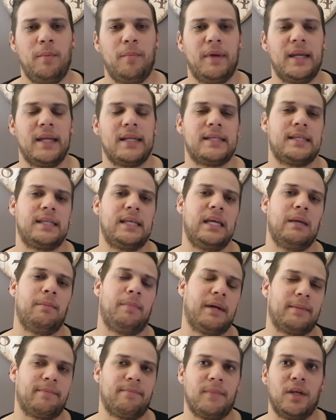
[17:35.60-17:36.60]
minutes there,
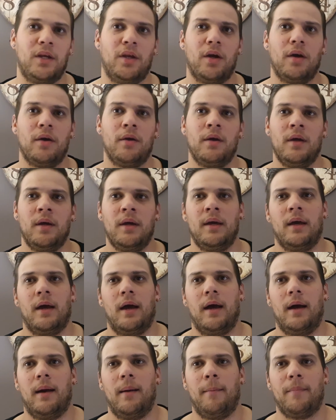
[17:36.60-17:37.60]
but you know,
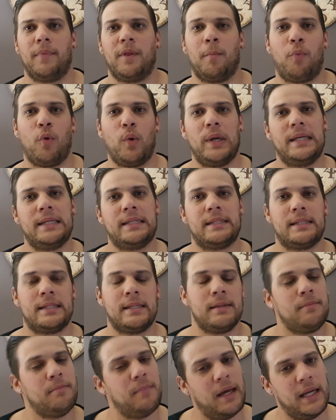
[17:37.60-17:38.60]
the
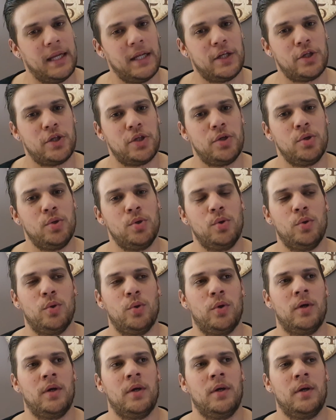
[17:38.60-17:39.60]
boys managed
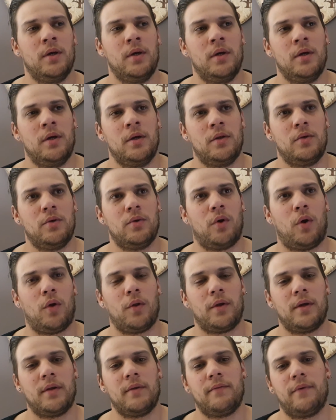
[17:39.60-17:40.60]
to
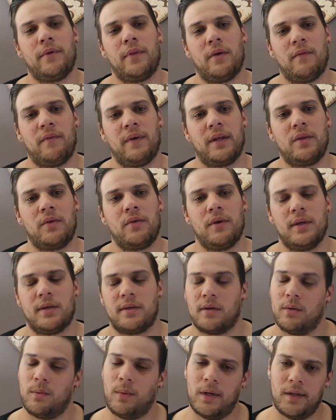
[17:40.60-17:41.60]
hold on for the victory.
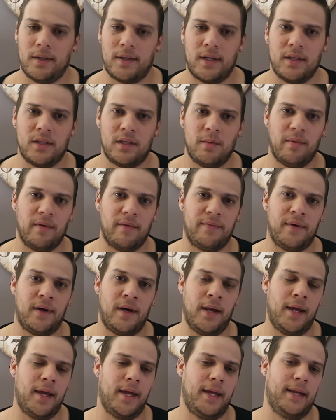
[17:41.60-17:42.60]
So well done to
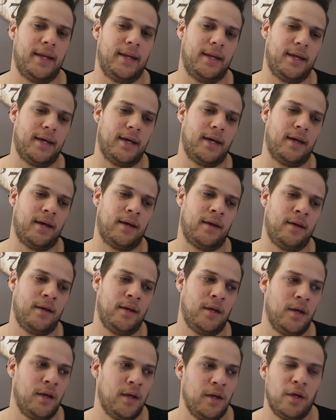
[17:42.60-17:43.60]
Bafana, and
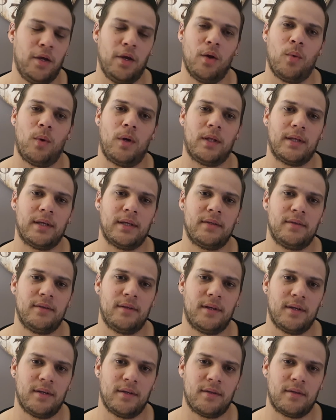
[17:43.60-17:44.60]
you know, well done to
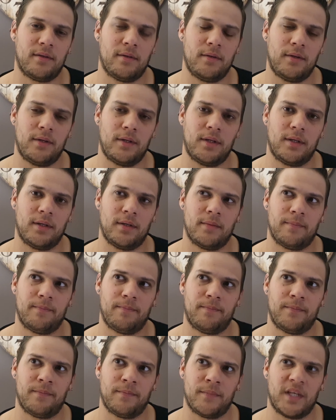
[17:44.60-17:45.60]
the
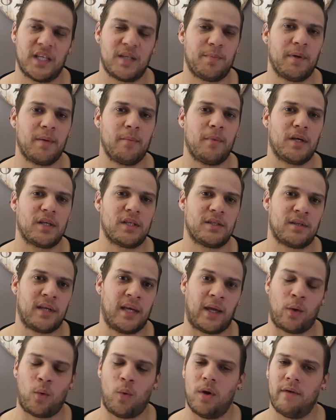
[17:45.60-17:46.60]
Springboks
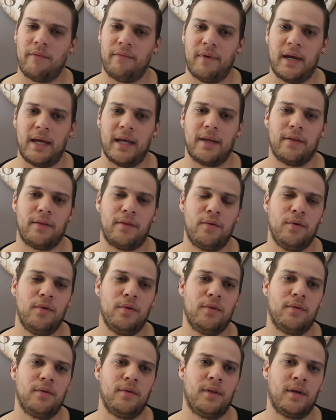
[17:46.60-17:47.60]
qualifying
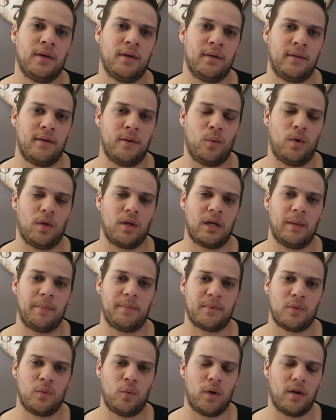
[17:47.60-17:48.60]
through to the World
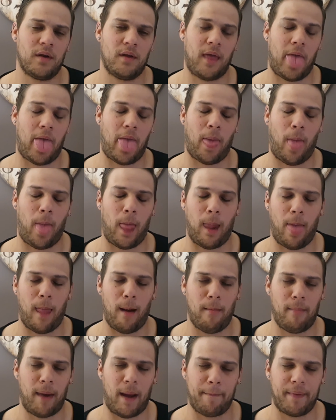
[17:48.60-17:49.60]
Cup
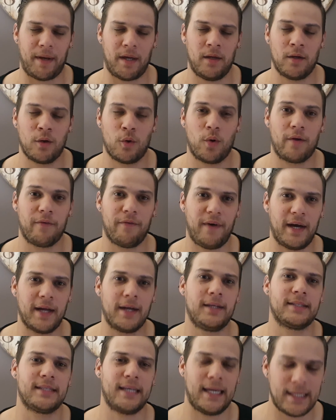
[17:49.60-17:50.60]

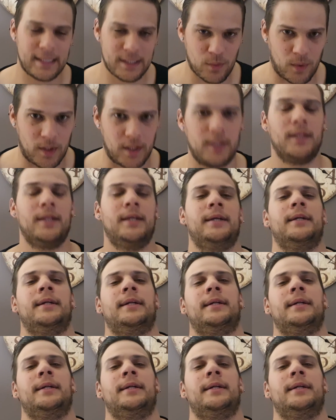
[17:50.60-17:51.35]
quarterfinals as well.